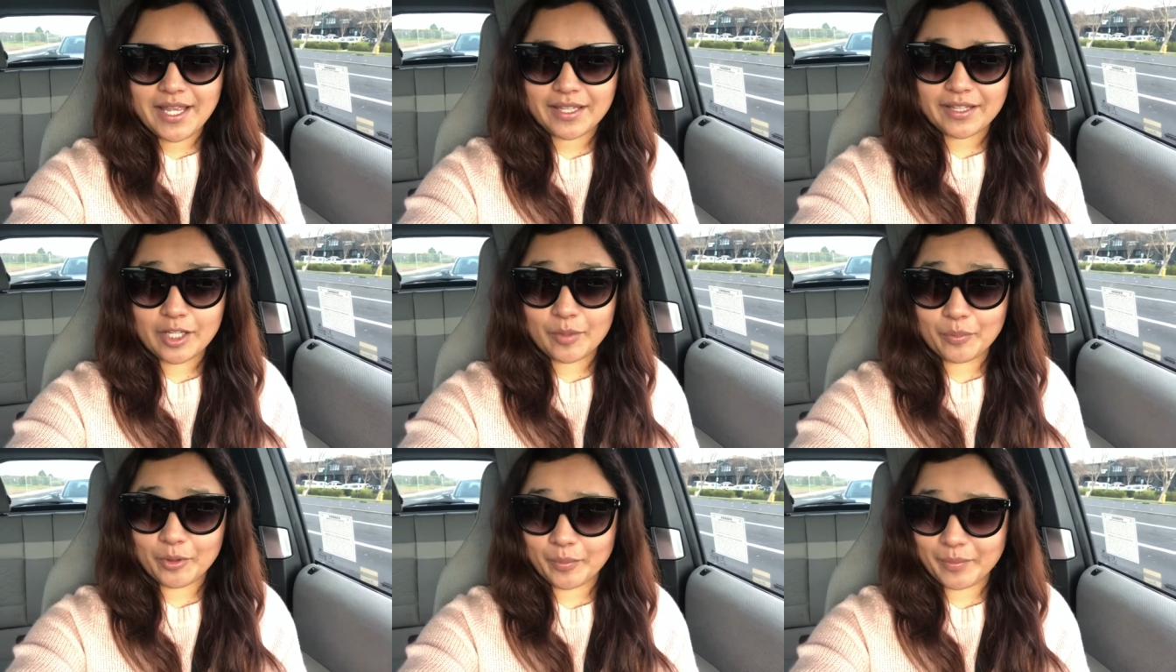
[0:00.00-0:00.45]

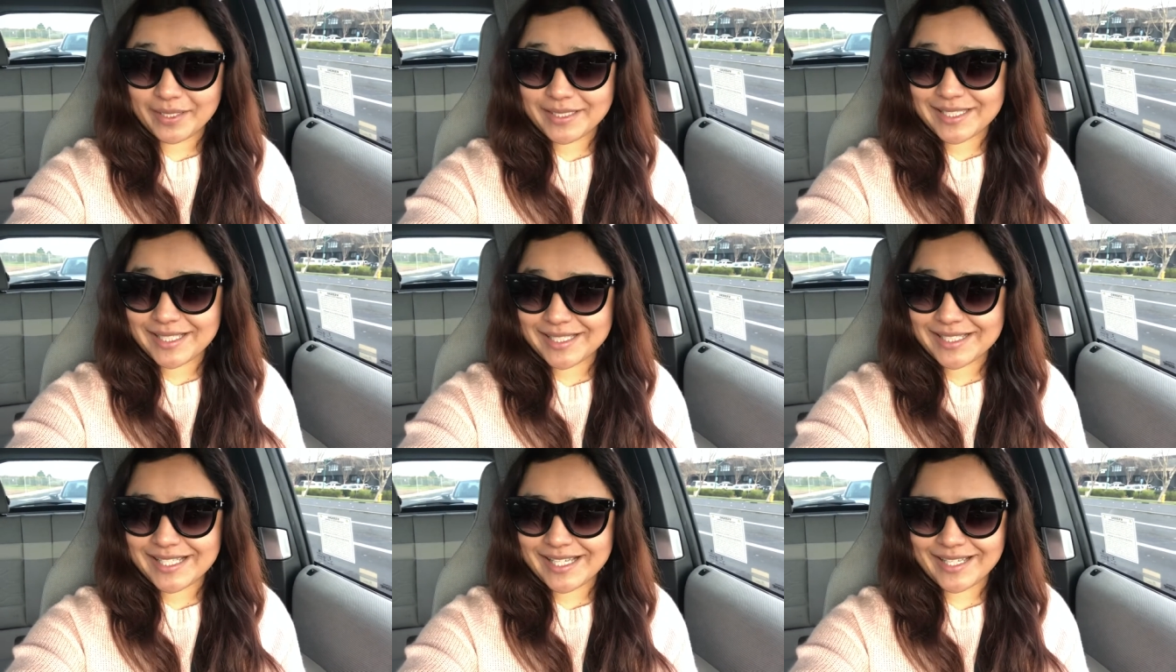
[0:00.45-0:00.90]
The appointment's
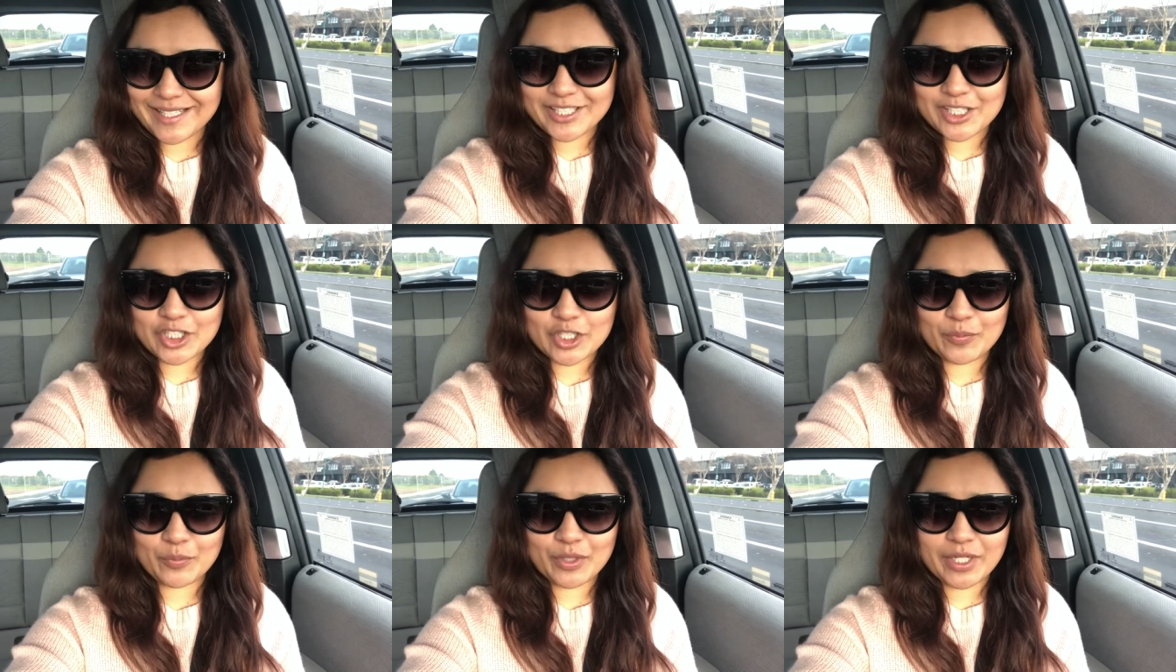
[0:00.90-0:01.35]
at 10,
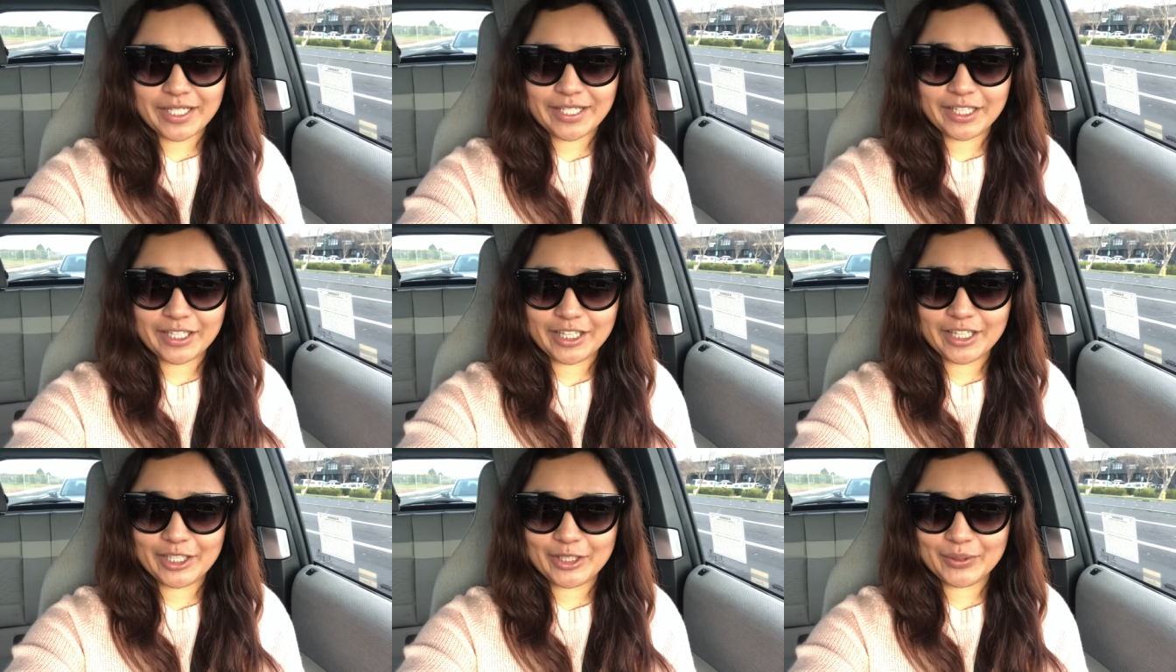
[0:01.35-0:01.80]
so I'm running
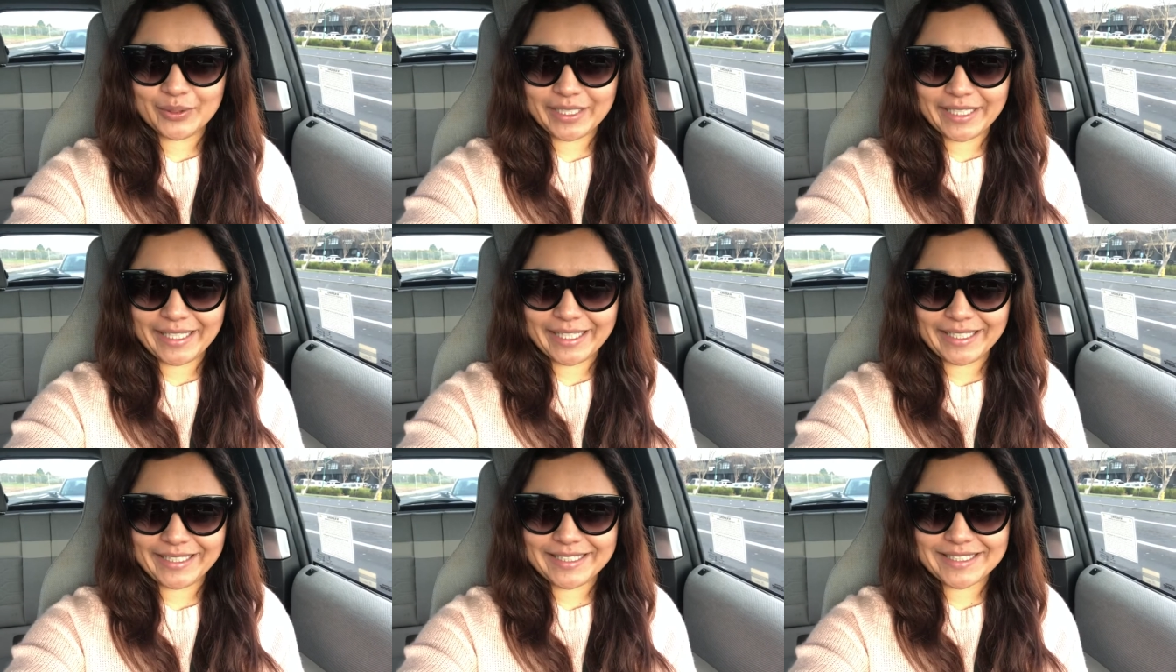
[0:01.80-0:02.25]
a little
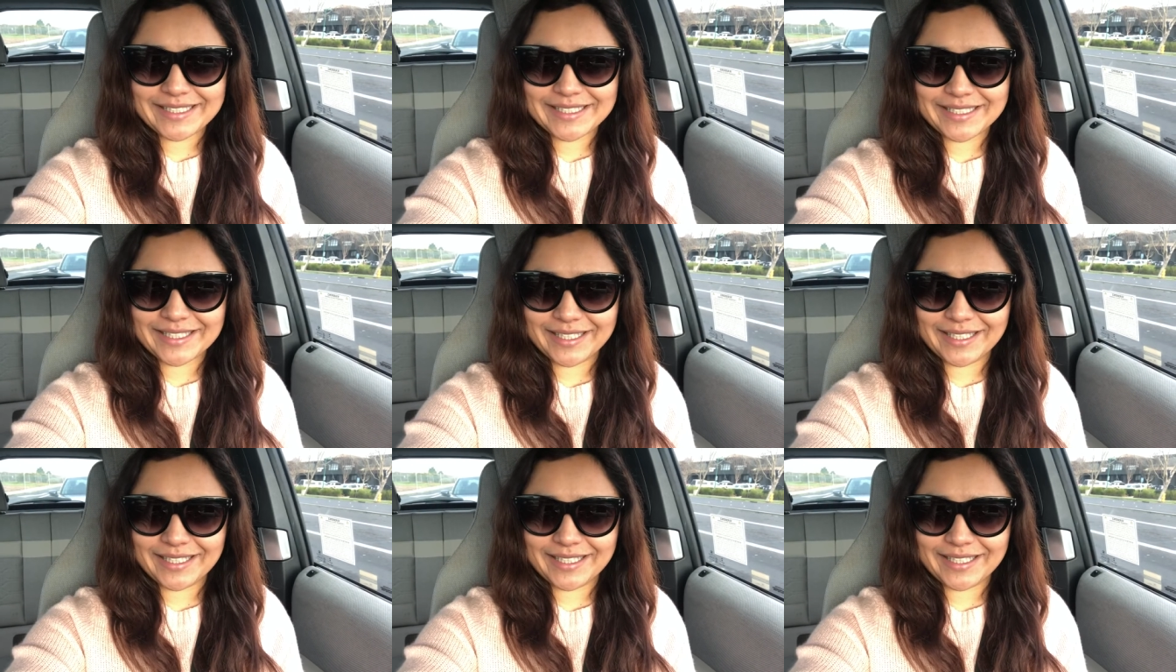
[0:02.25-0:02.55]
late.